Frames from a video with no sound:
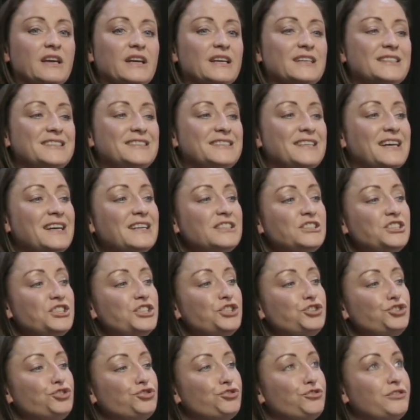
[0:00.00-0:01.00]
A
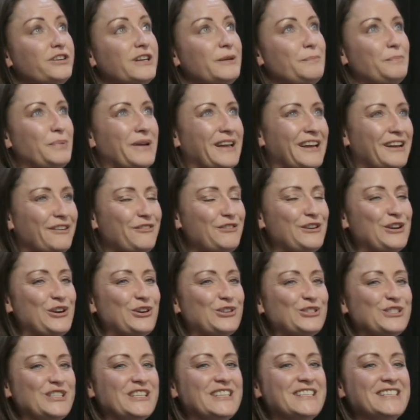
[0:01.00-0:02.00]
statutory
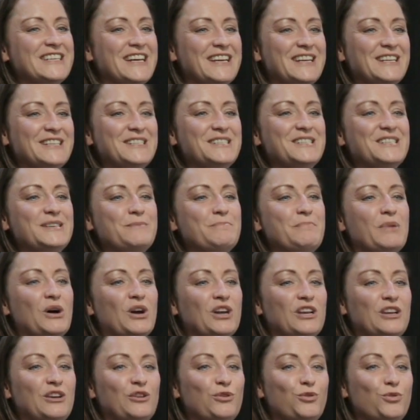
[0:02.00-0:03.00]
periodic tenancy
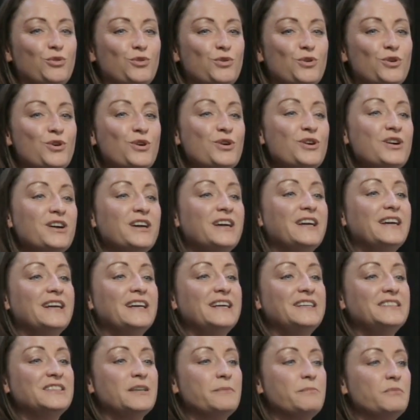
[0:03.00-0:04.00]
by law
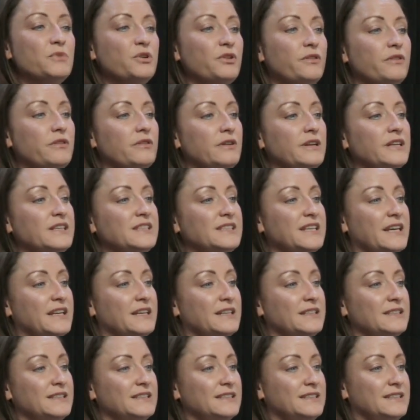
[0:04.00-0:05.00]
is a monthly
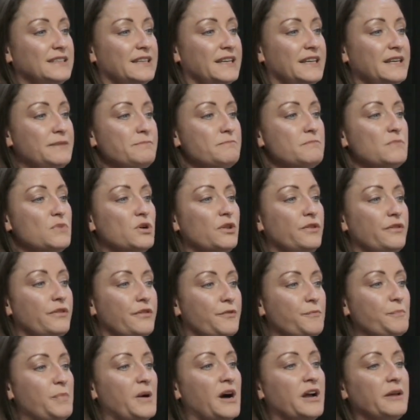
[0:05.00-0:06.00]
tenancy,
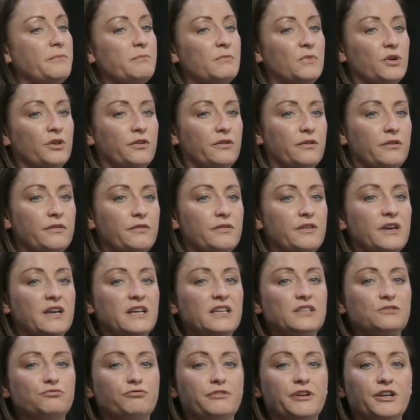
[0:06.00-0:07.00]
month by month,
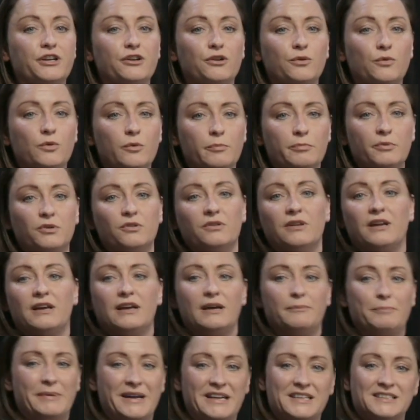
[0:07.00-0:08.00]
that is renewable.
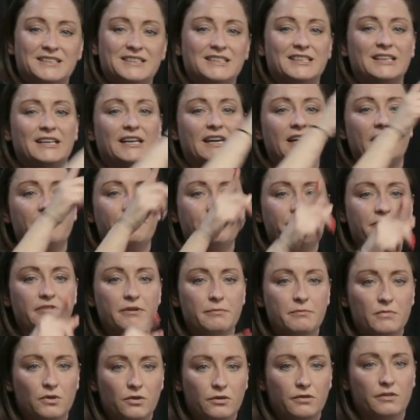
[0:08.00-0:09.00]
Basically,
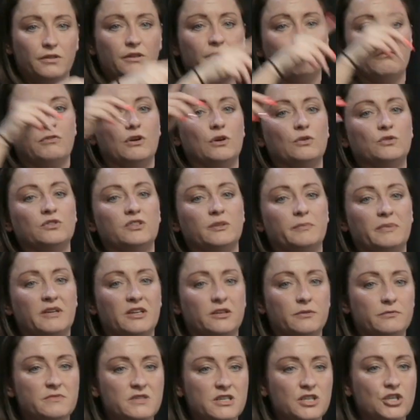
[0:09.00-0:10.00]
every month it rolls, it
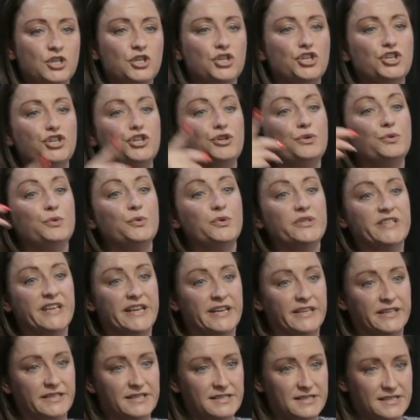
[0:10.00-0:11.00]
becomes a new
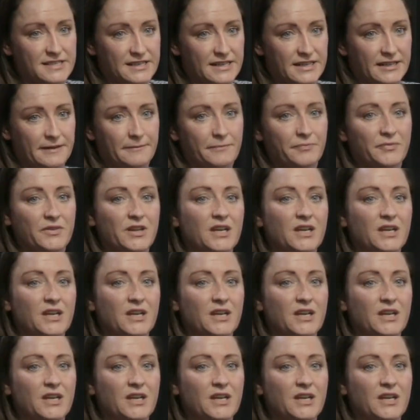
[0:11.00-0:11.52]
tenancy.